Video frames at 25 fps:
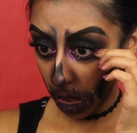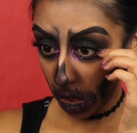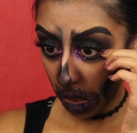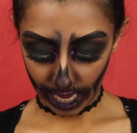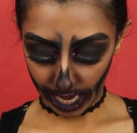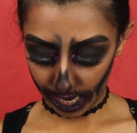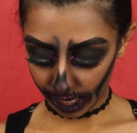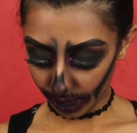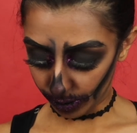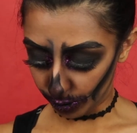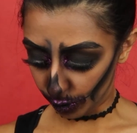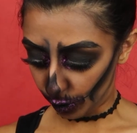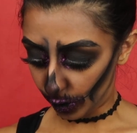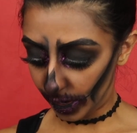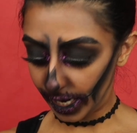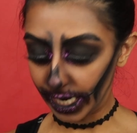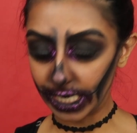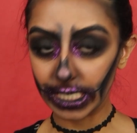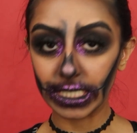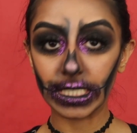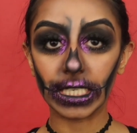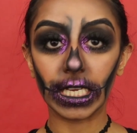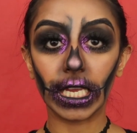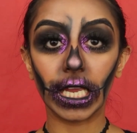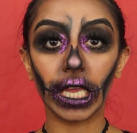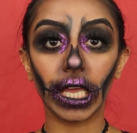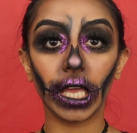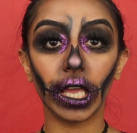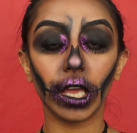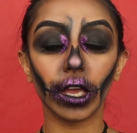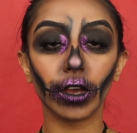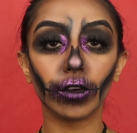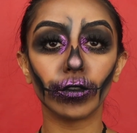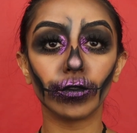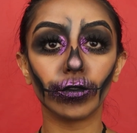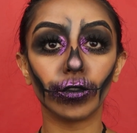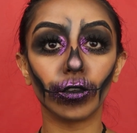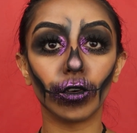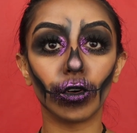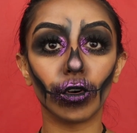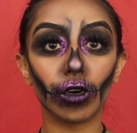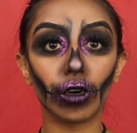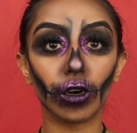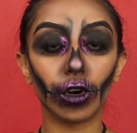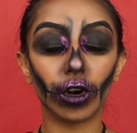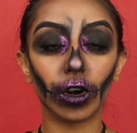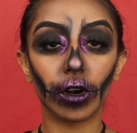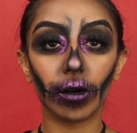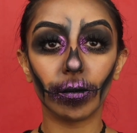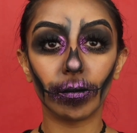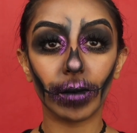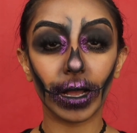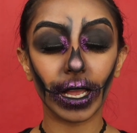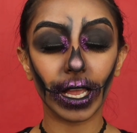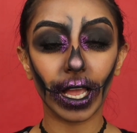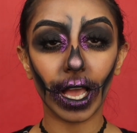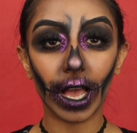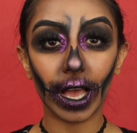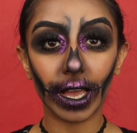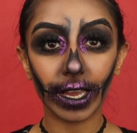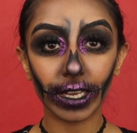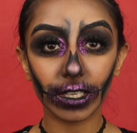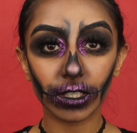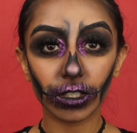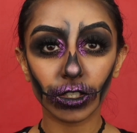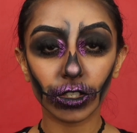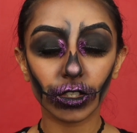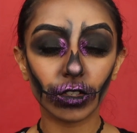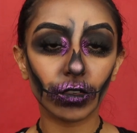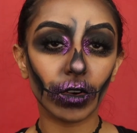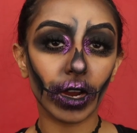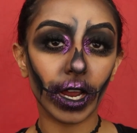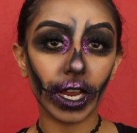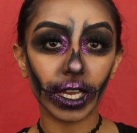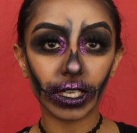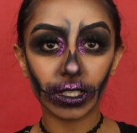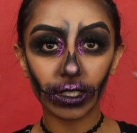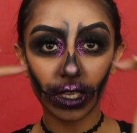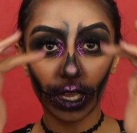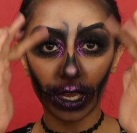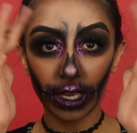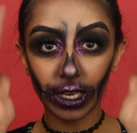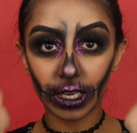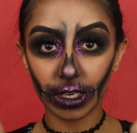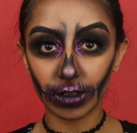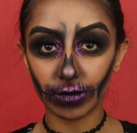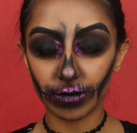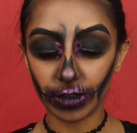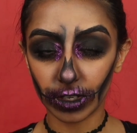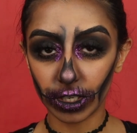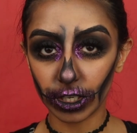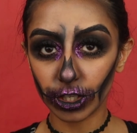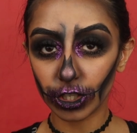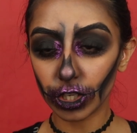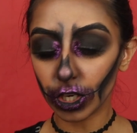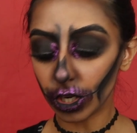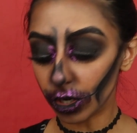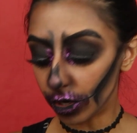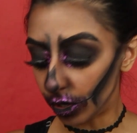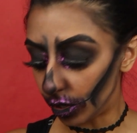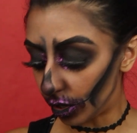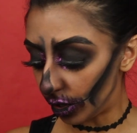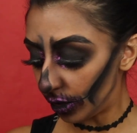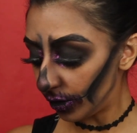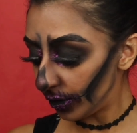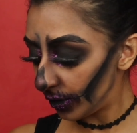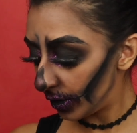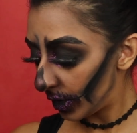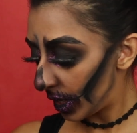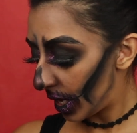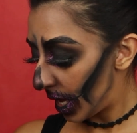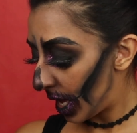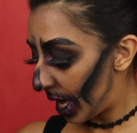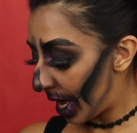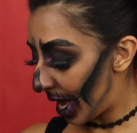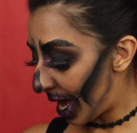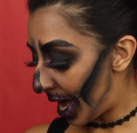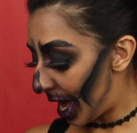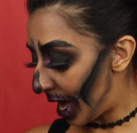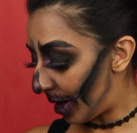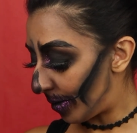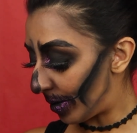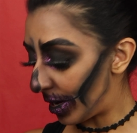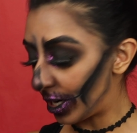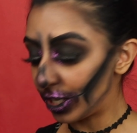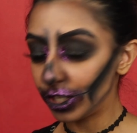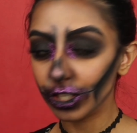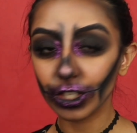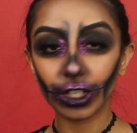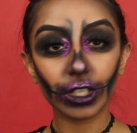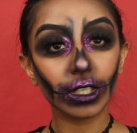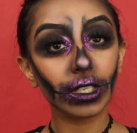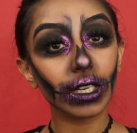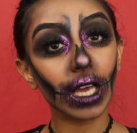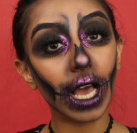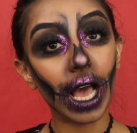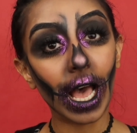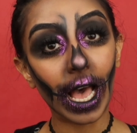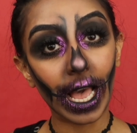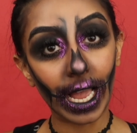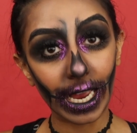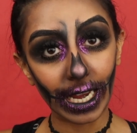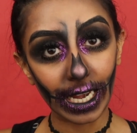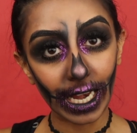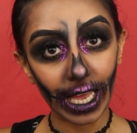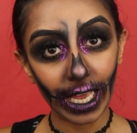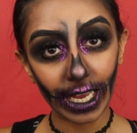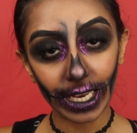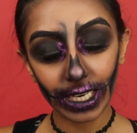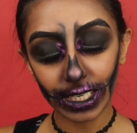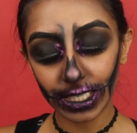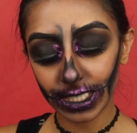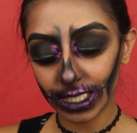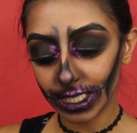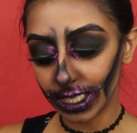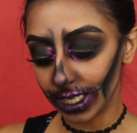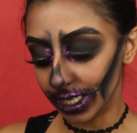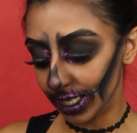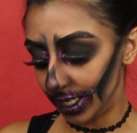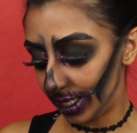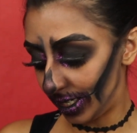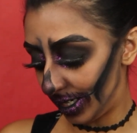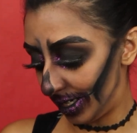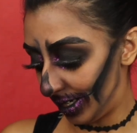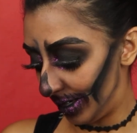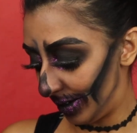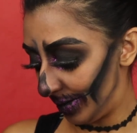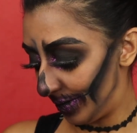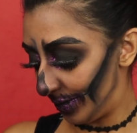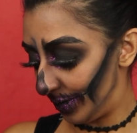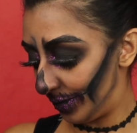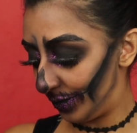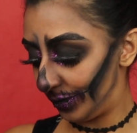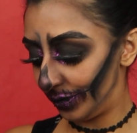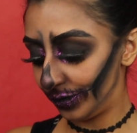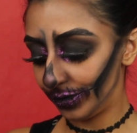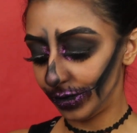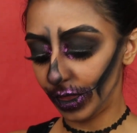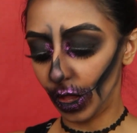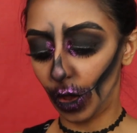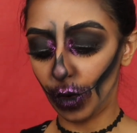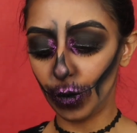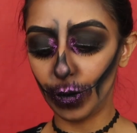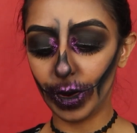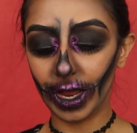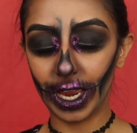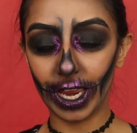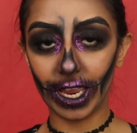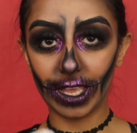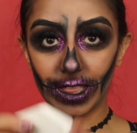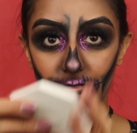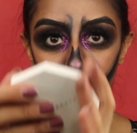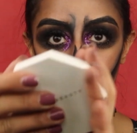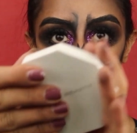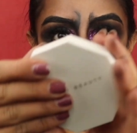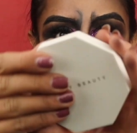I am waiting for my eyes to dry so I can finish it off. I'm actually going to highlight with